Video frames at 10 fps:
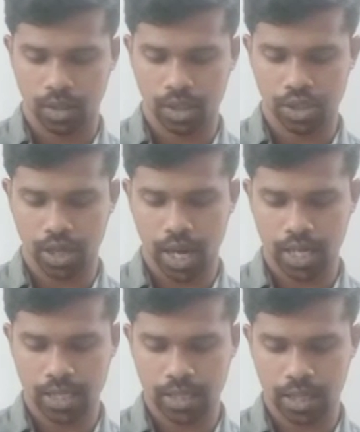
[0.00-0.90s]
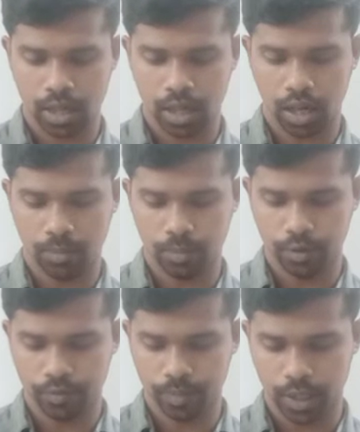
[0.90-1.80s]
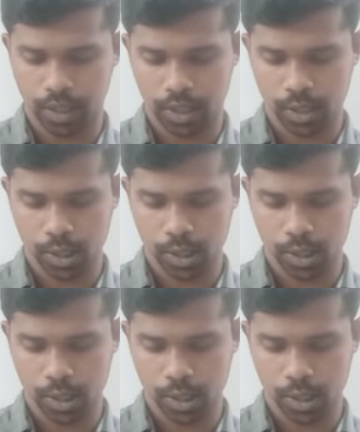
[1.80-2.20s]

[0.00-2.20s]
it asked a crumb of me.